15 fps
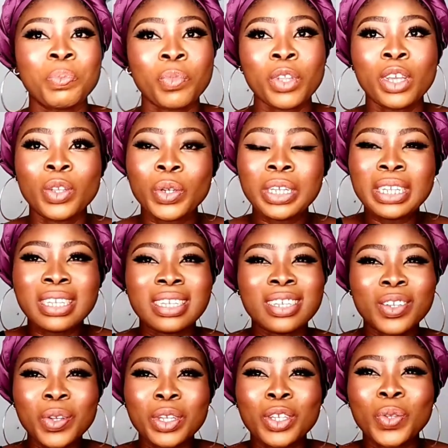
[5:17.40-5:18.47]
So this is
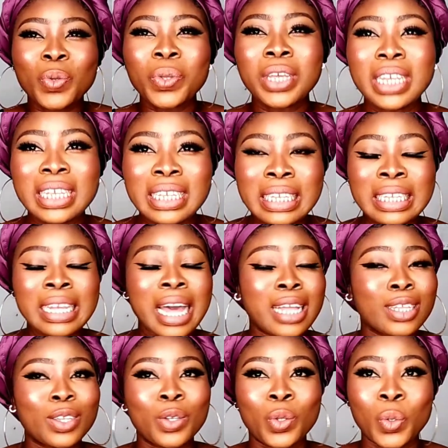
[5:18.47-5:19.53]
just so easy and
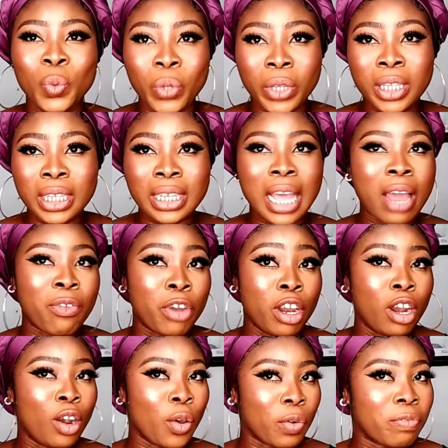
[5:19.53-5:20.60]
sweet. I really
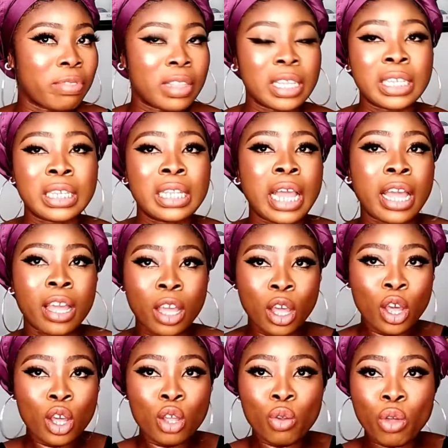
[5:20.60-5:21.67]
love this. Like,
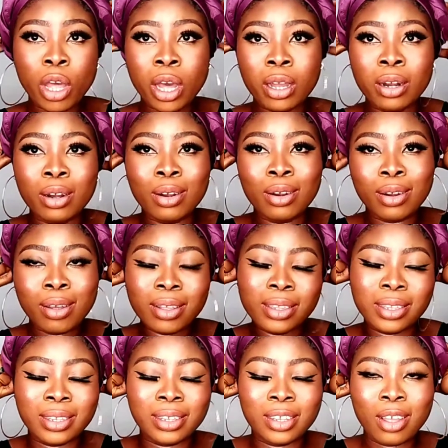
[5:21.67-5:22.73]
you cannot
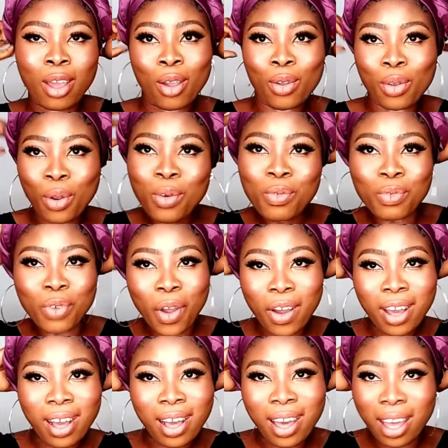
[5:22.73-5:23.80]
go
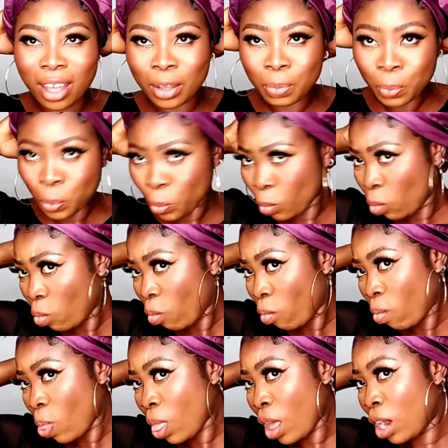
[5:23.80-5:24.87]
wrong
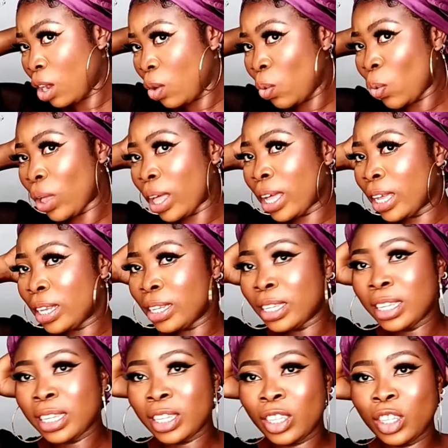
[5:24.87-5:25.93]
looking
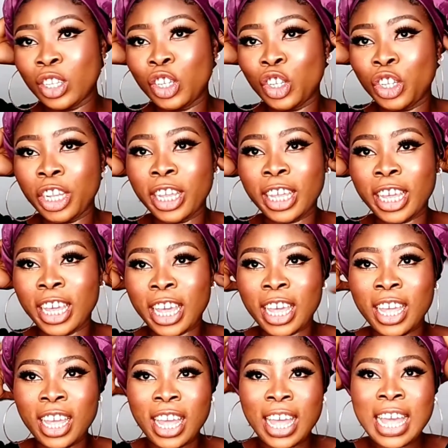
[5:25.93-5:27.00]
this chicky
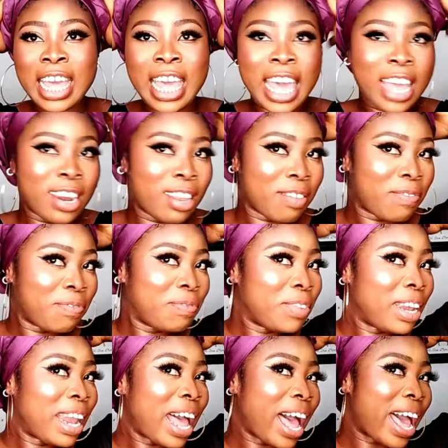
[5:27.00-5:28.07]
and the
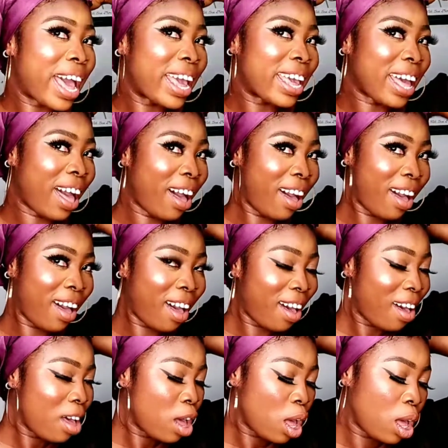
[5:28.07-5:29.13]
fly.
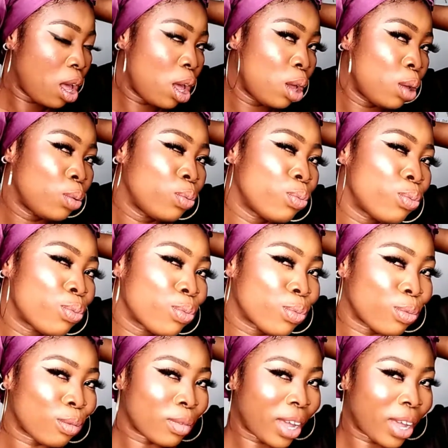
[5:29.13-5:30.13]
Mm.